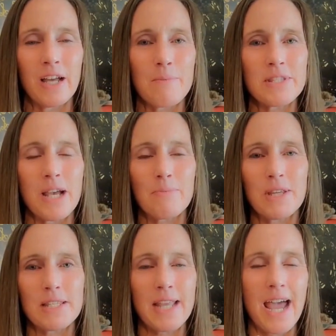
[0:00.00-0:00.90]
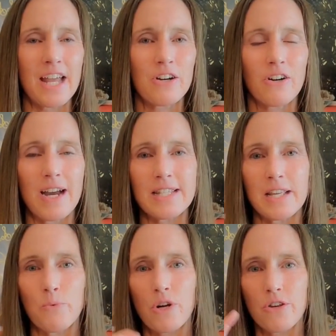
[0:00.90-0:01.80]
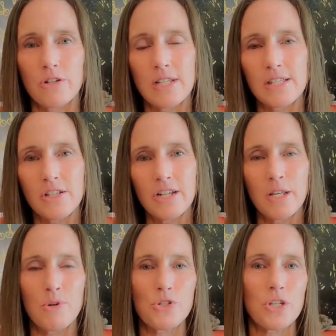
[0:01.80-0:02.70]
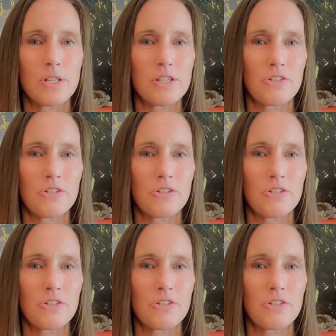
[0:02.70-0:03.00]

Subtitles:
comes up these categorizing where there's these good emotions,